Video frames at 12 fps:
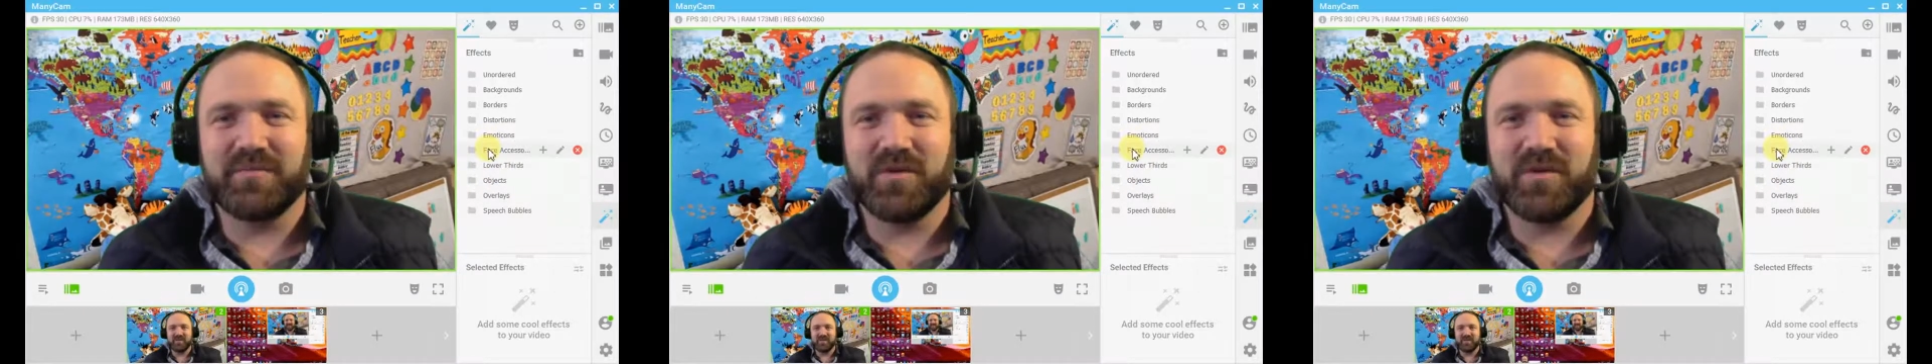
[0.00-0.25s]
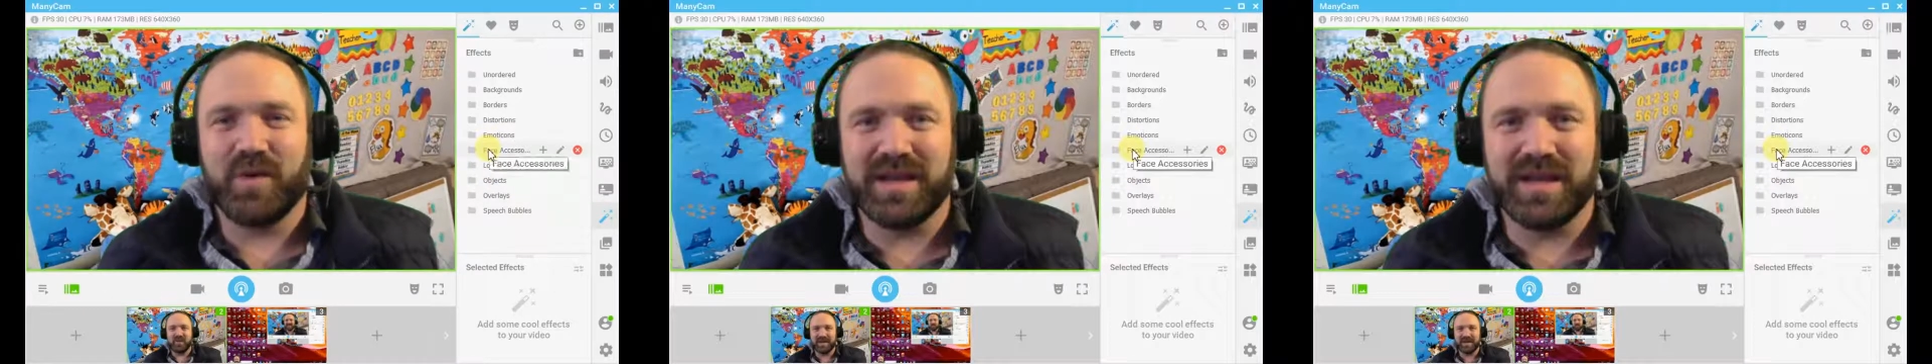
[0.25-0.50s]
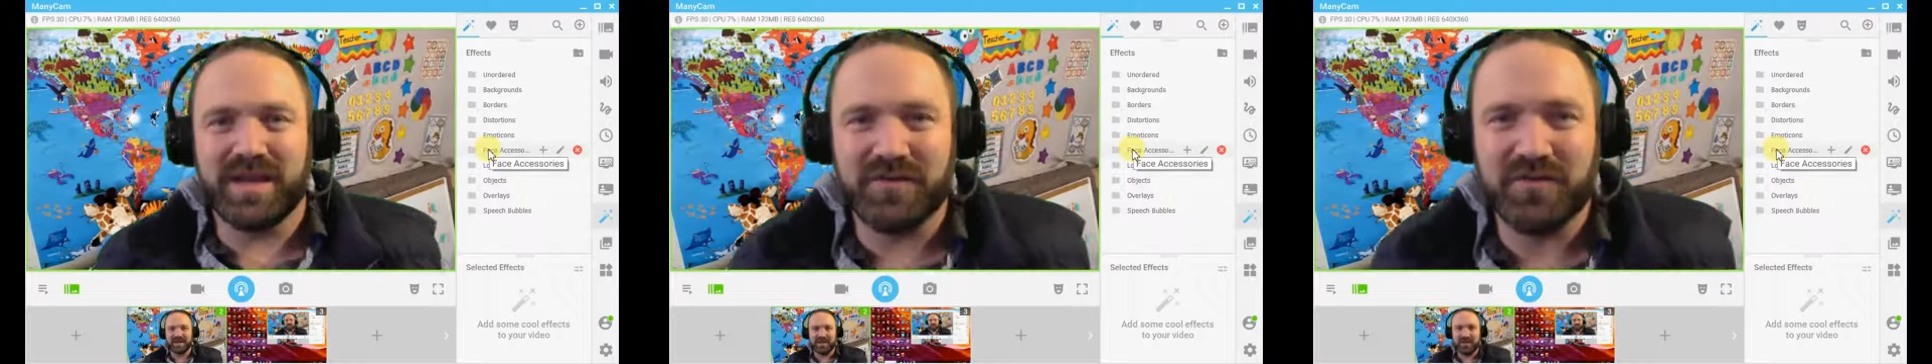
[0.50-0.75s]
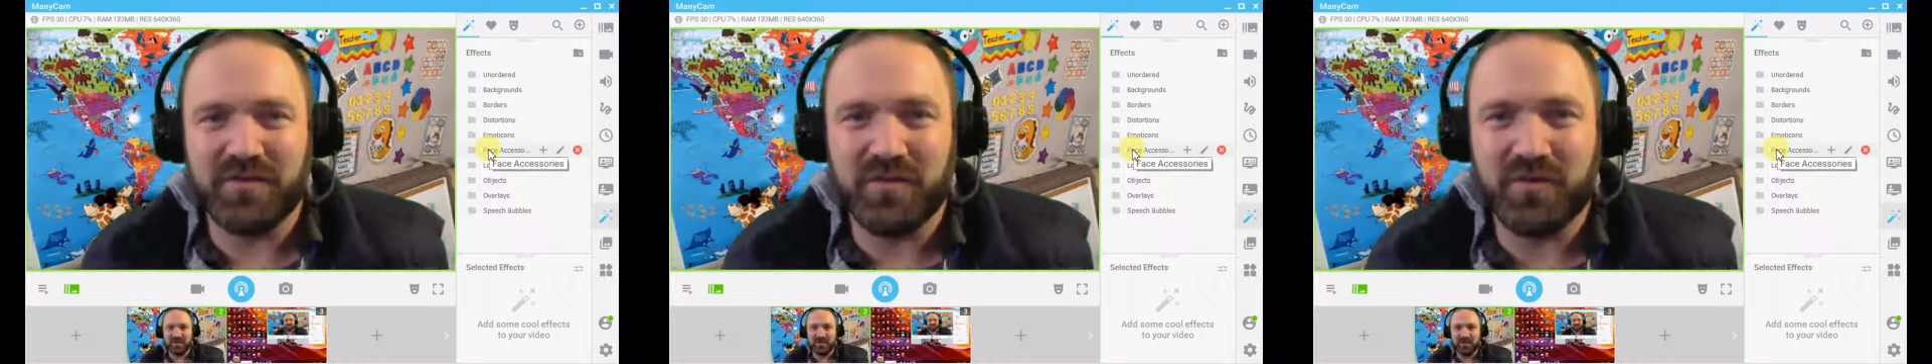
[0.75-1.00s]
am going
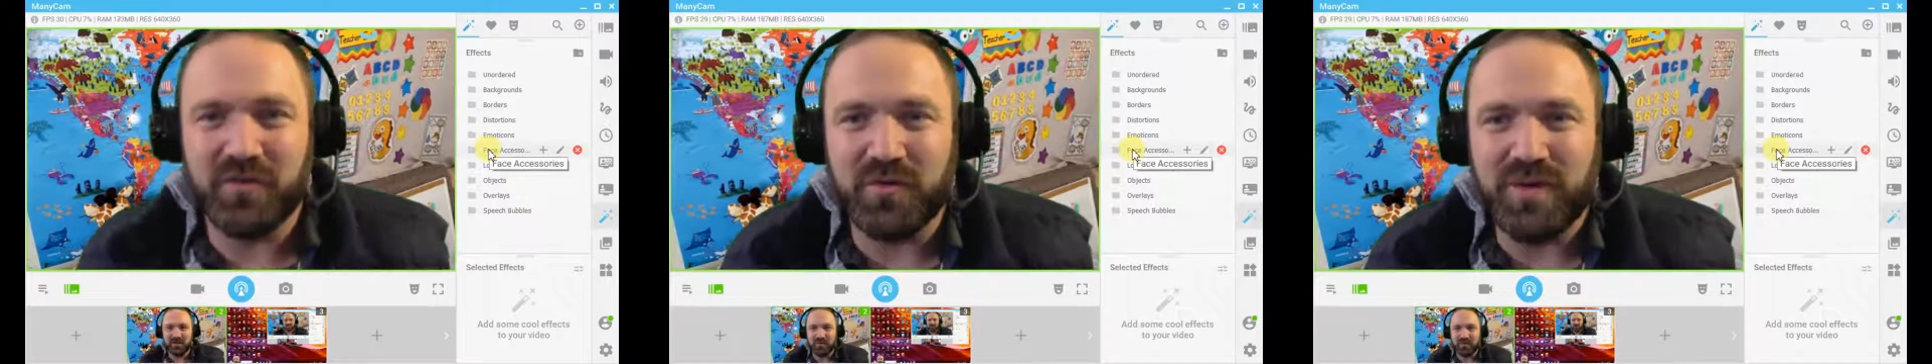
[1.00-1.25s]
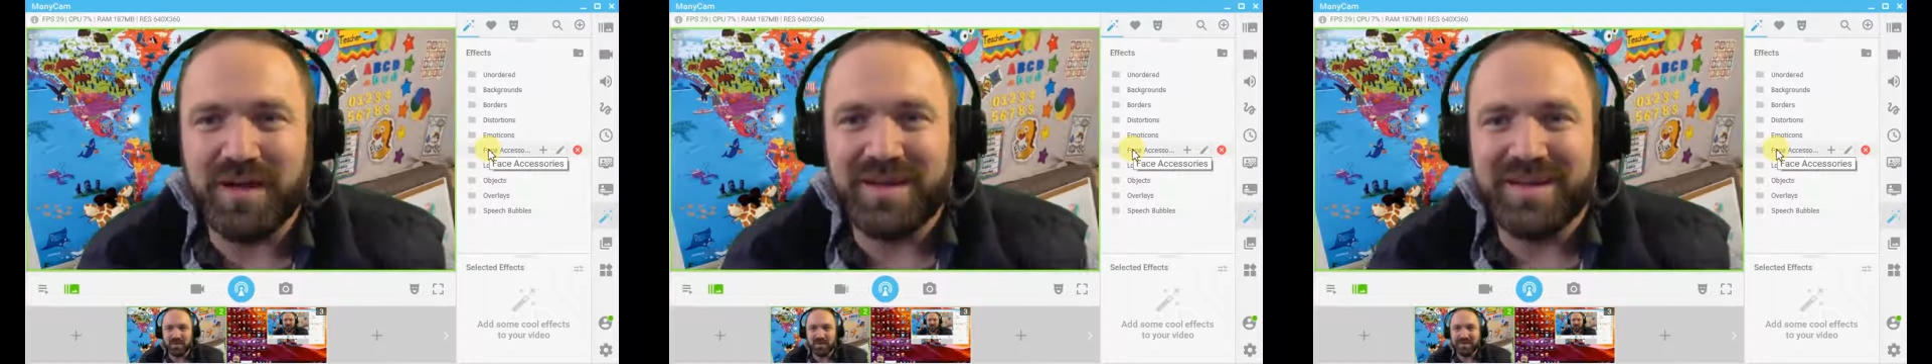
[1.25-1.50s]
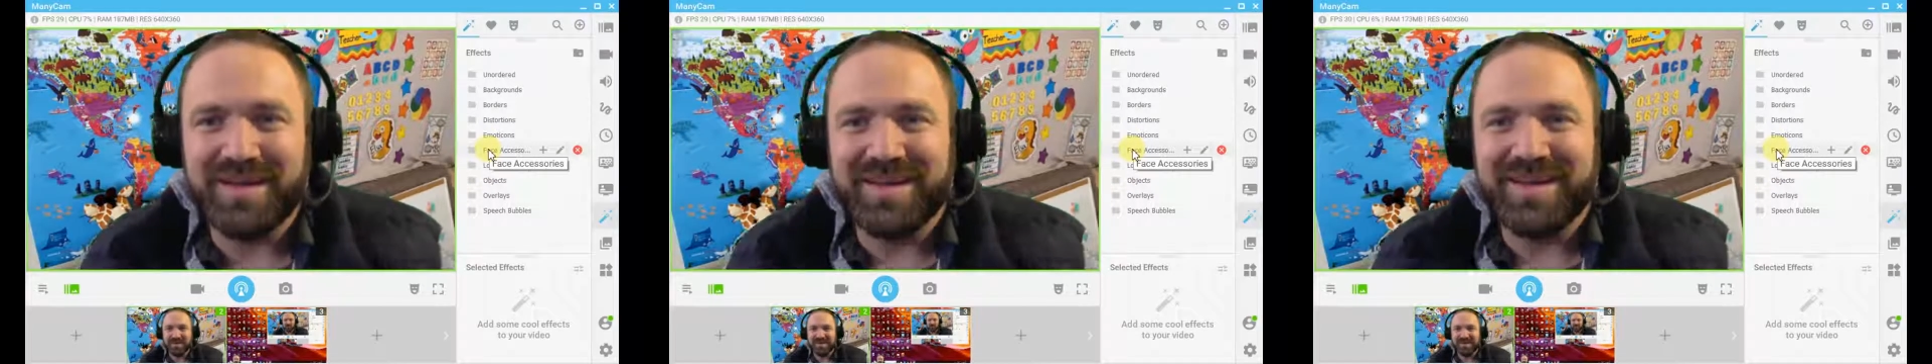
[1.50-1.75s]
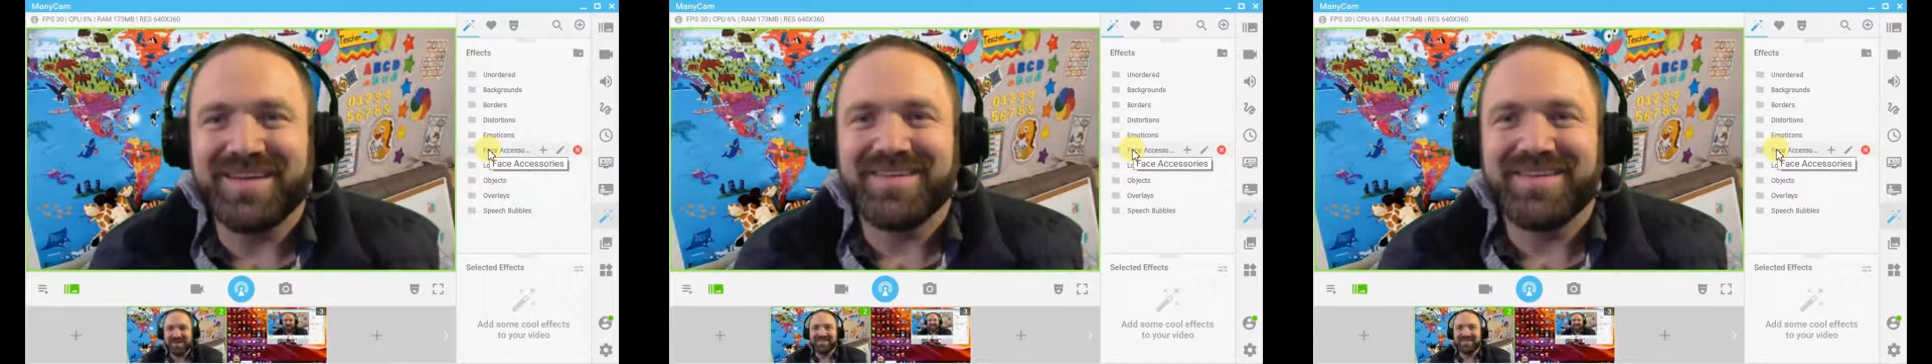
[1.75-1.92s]
here to